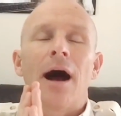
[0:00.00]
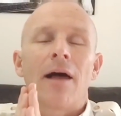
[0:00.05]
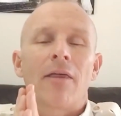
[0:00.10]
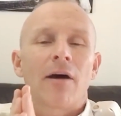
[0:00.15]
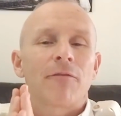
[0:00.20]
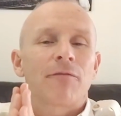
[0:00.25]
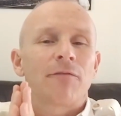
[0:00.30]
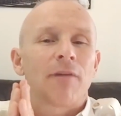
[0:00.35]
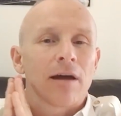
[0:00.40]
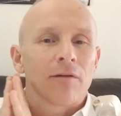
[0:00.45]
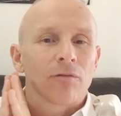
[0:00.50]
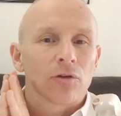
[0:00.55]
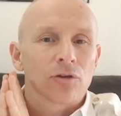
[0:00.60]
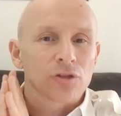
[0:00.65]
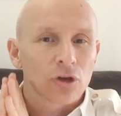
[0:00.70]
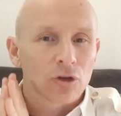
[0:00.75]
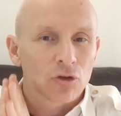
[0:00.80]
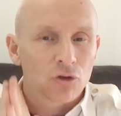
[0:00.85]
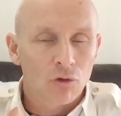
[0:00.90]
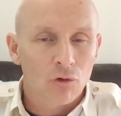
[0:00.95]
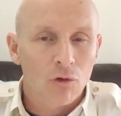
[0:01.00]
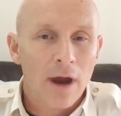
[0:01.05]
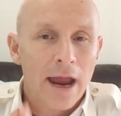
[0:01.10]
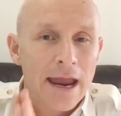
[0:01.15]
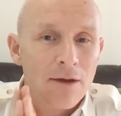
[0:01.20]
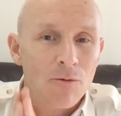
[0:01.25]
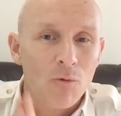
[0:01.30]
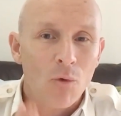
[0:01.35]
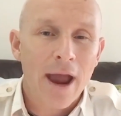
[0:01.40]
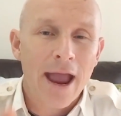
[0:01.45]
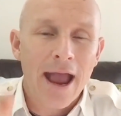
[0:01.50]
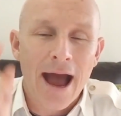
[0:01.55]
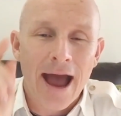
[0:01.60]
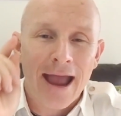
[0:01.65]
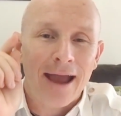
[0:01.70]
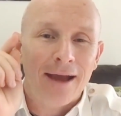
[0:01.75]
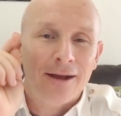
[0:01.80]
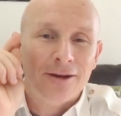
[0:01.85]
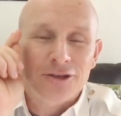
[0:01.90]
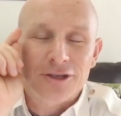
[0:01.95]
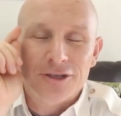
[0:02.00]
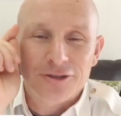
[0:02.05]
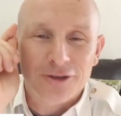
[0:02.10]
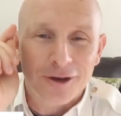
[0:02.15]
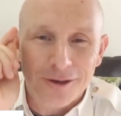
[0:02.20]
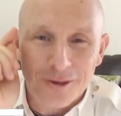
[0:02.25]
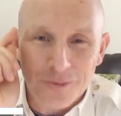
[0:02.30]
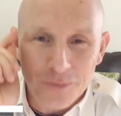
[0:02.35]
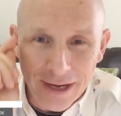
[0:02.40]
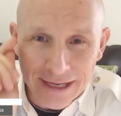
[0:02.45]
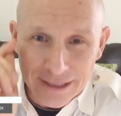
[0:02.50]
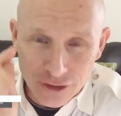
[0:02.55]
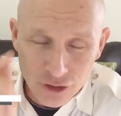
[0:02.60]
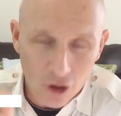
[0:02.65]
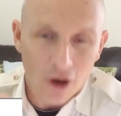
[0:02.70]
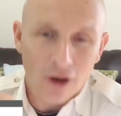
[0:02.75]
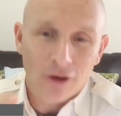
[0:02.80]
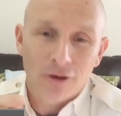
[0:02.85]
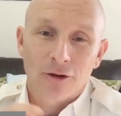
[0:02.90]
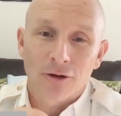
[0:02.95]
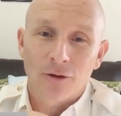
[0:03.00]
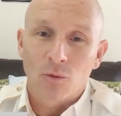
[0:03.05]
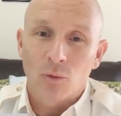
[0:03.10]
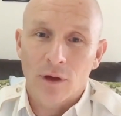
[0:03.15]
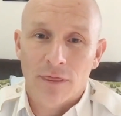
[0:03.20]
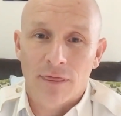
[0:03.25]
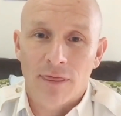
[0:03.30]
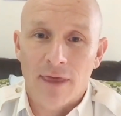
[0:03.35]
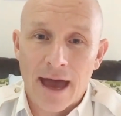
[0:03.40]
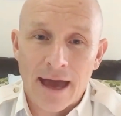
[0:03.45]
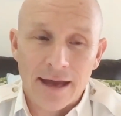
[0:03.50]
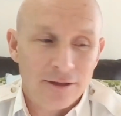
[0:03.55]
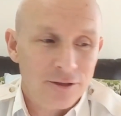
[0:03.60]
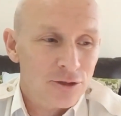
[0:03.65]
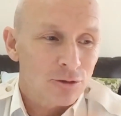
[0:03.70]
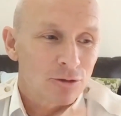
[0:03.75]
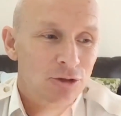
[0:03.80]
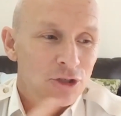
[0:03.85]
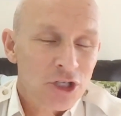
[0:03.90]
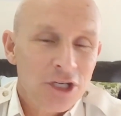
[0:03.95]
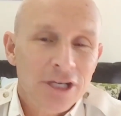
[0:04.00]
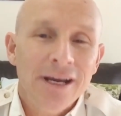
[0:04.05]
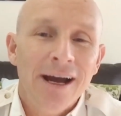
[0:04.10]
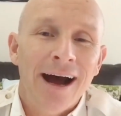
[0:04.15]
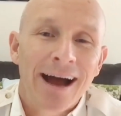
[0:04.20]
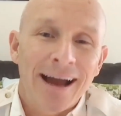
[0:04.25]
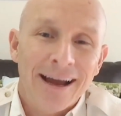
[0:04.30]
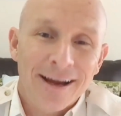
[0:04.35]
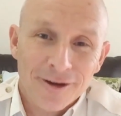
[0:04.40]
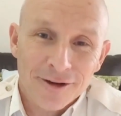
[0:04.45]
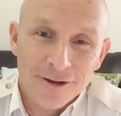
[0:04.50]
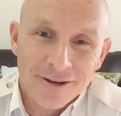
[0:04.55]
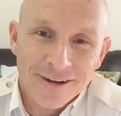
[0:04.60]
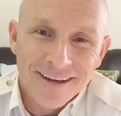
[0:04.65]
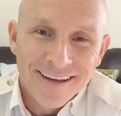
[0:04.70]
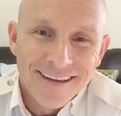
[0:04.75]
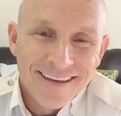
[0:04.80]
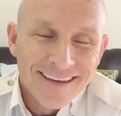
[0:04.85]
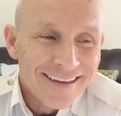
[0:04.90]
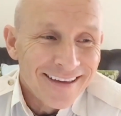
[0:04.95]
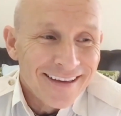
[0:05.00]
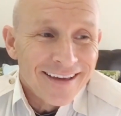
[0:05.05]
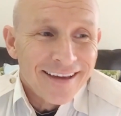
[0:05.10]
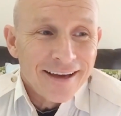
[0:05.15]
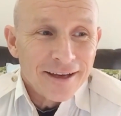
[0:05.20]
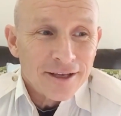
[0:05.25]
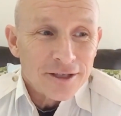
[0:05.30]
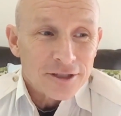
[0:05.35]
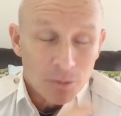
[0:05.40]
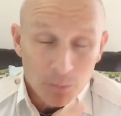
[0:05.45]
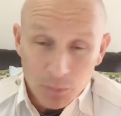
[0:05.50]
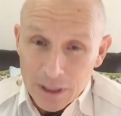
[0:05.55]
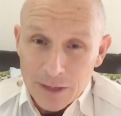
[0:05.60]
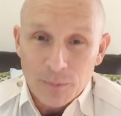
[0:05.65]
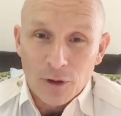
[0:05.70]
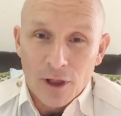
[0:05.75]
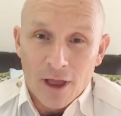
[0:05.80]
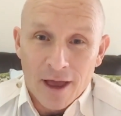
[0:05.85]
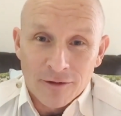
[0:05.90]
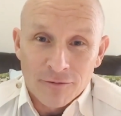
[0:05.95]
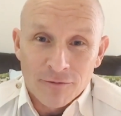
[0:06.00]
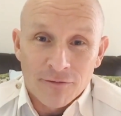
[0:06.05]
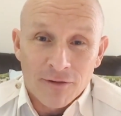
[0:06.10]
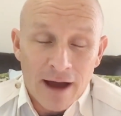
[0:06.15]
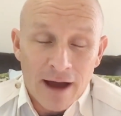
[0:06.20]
I thought Fiverr is a great way. I actually started my daughter with that. So she hired some people on